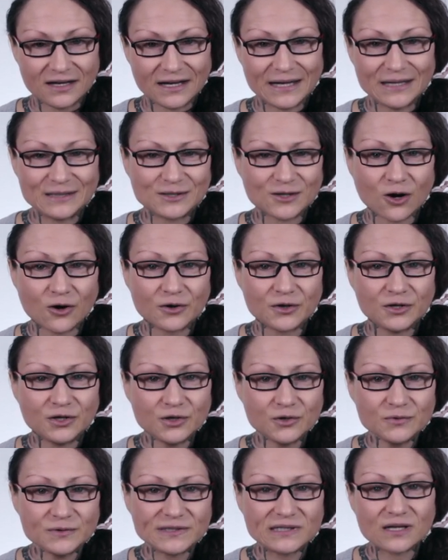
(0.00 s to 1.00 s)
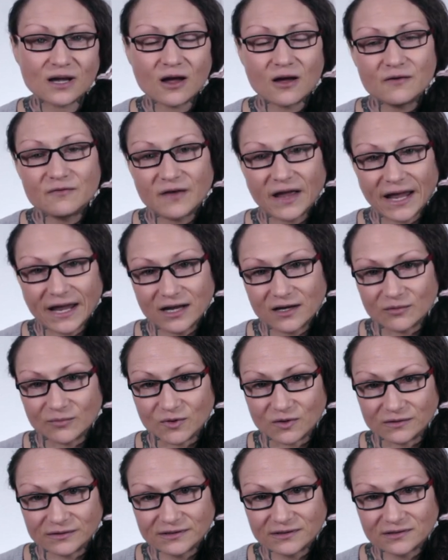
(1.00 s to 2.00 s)
it's our use of
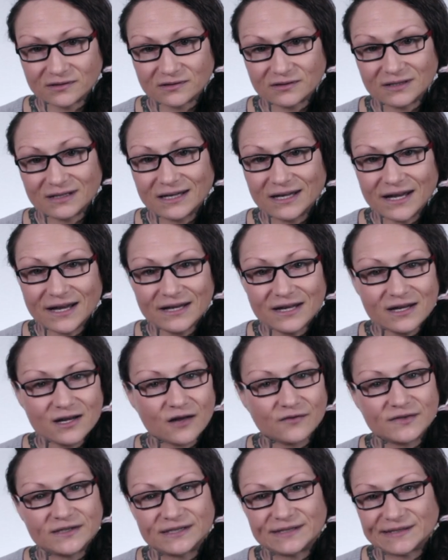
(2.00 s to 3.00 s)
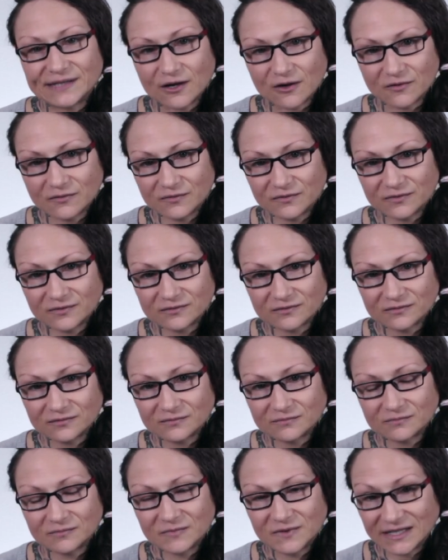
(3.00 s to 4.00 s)
animals, in and of itself,
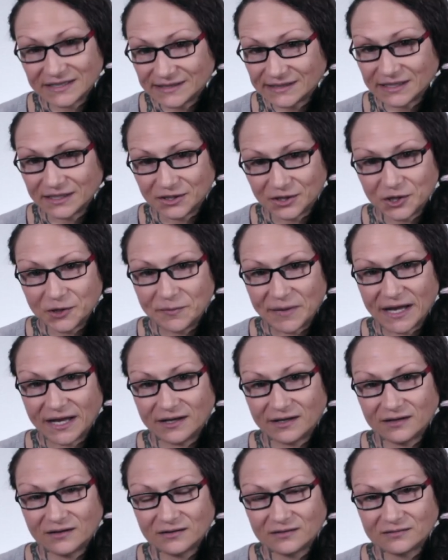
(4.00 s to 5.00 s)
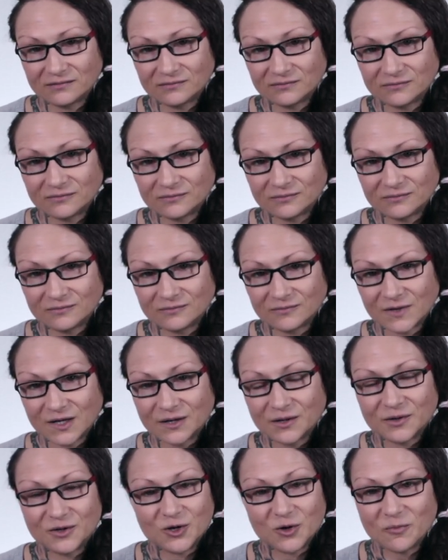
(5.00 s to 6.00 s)
that's inhumane,
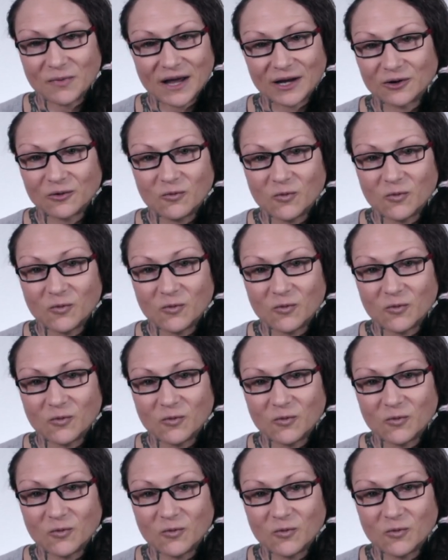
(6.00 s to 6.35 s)
no matter